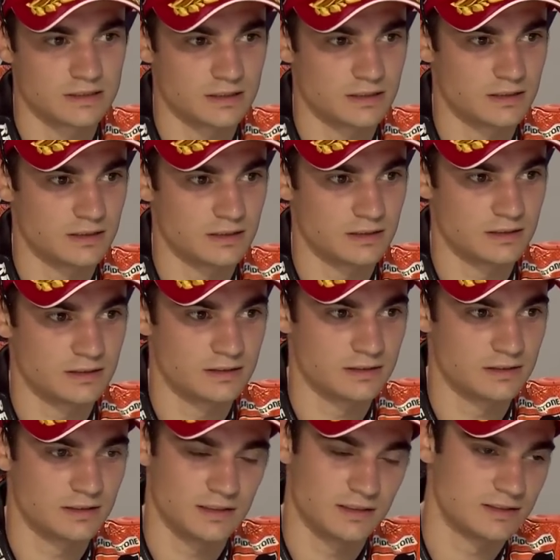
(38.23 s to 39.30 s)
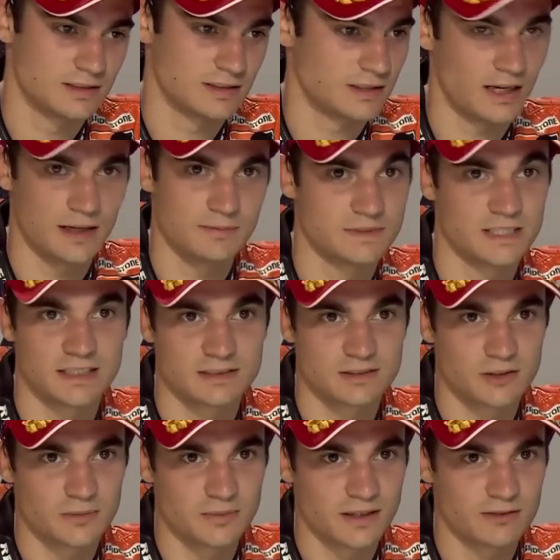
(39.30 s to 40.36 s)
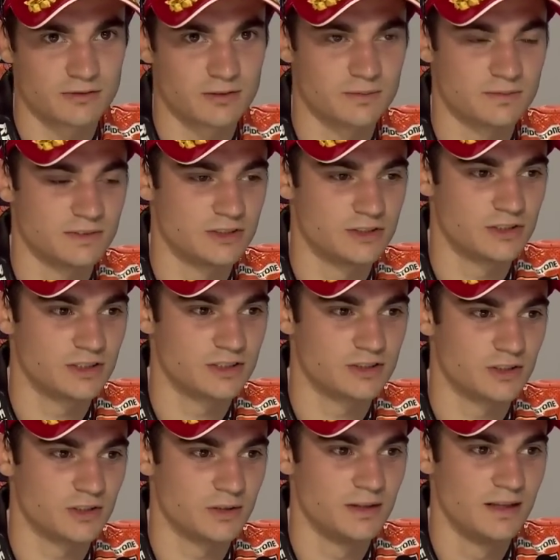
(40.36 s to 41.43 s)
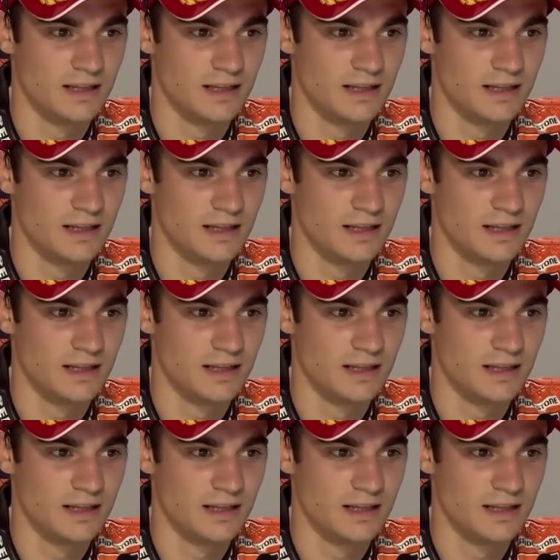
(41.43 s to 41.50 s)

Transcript: Uh, it's, I'm just come back from injury, so